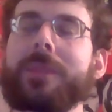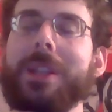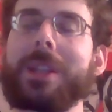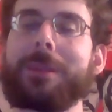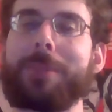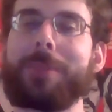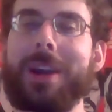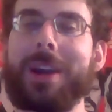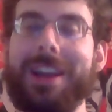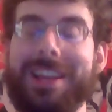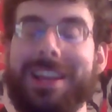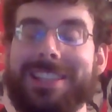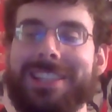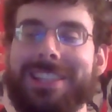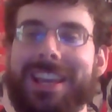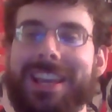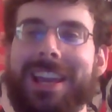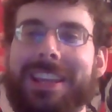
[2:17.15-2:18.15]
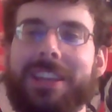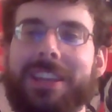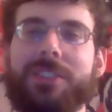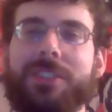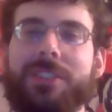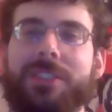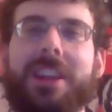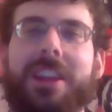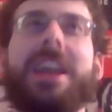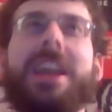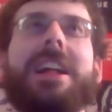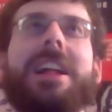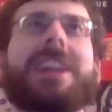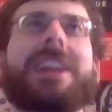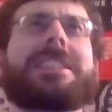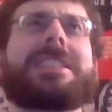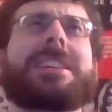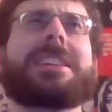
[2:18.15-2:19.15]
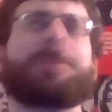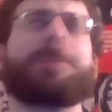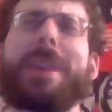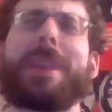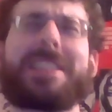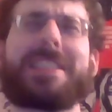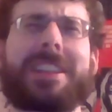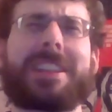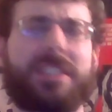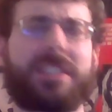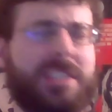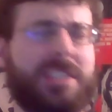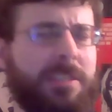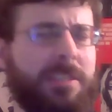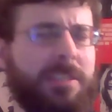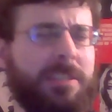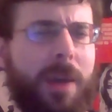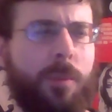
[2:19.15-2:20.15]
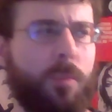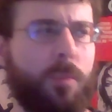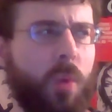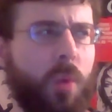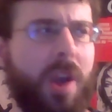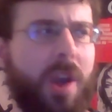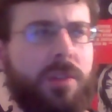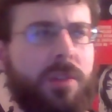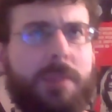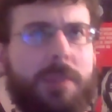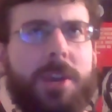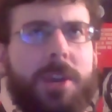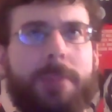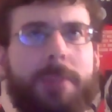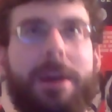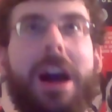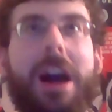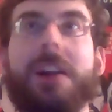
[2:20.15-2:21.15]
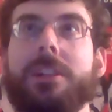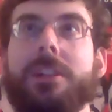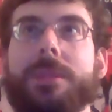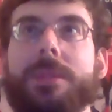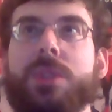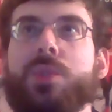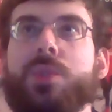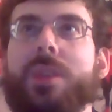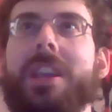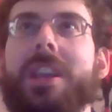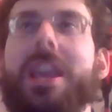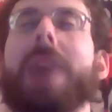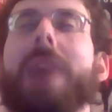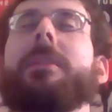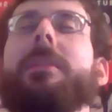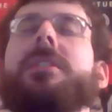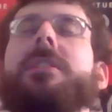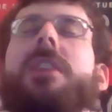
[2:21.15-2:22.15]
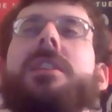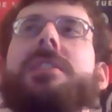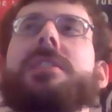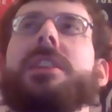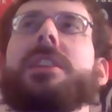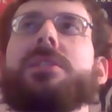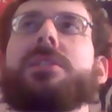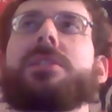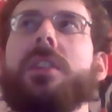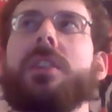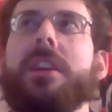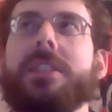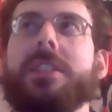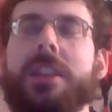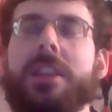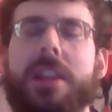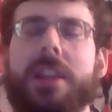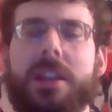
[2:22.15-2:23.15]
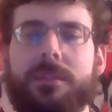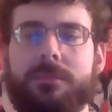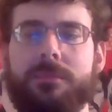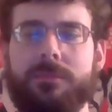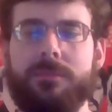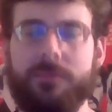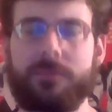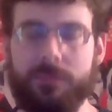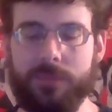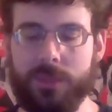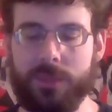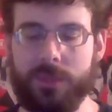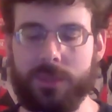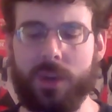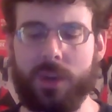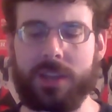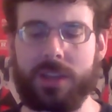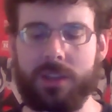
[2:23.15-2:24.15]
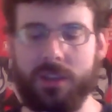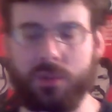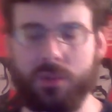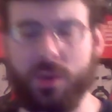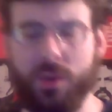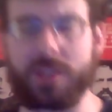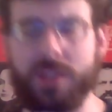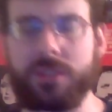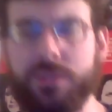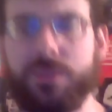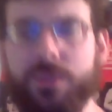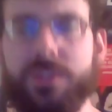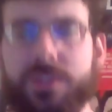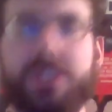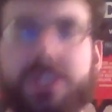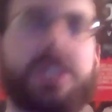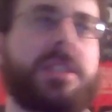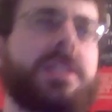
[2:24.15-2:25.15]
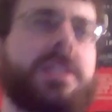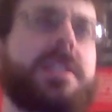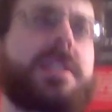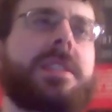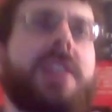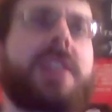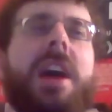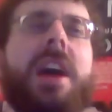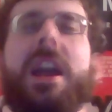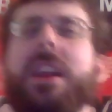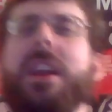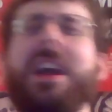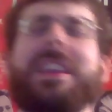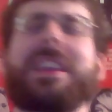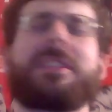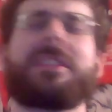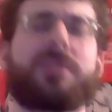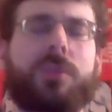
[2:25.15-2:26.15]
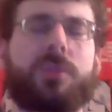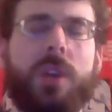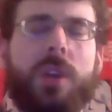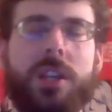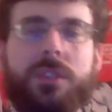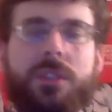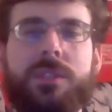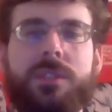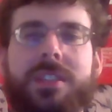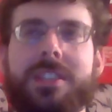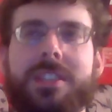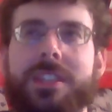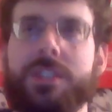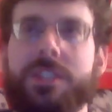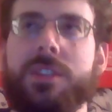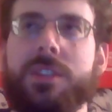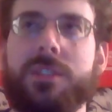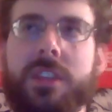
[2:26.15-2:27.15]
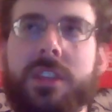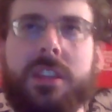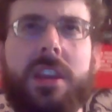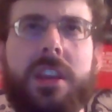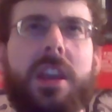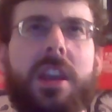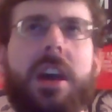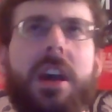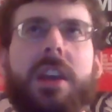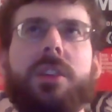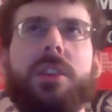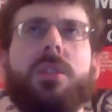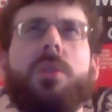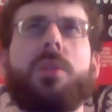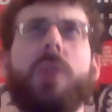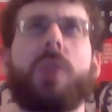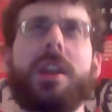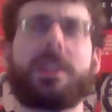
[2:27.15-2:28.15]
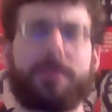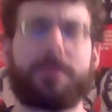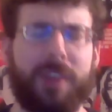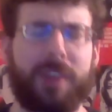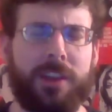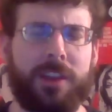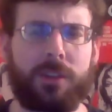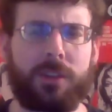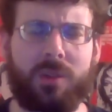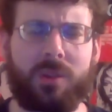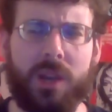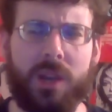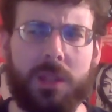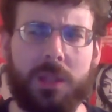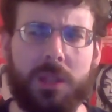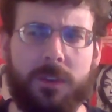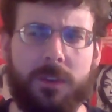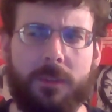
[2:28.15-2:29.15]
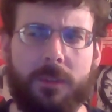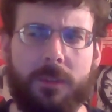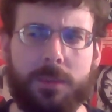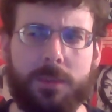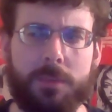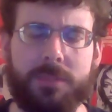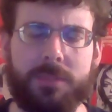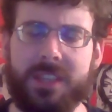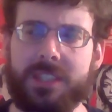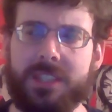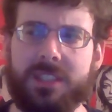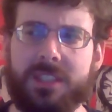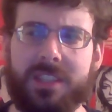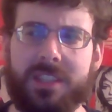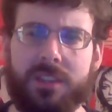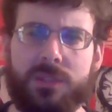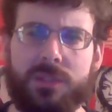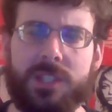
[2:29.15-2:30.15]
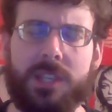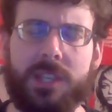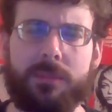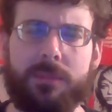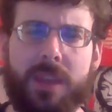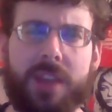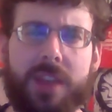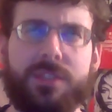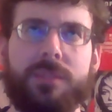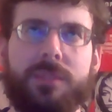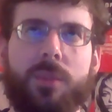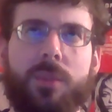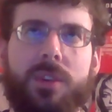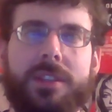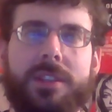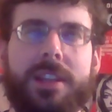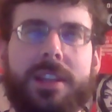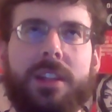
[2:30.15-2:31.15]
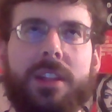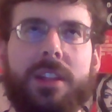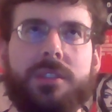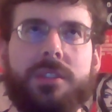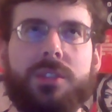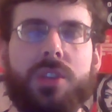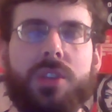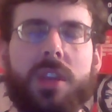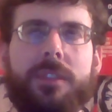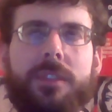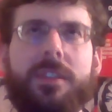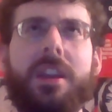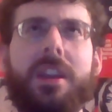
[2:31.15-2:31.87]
Let's say Space Godzilla somehow wound up on Apocalypse, someone's wreaking havoc. Darkseid's looking on, it's like, quite a nuisance. I can quite a nuisance. And he just goes that you're quite the formidable beast, and you seem actually more intelligent than you give